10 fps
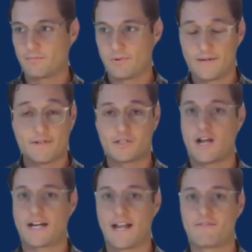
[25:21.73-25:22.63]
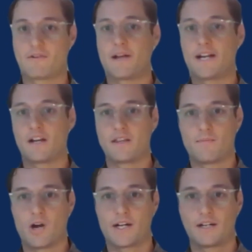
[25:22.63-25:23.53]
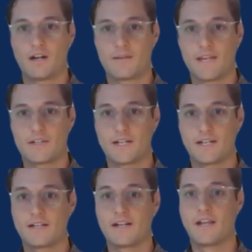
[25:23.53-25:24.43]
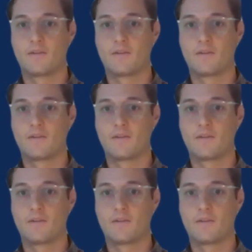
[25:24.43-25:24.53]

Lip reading: pretty much talking to everybody on the marketing automation.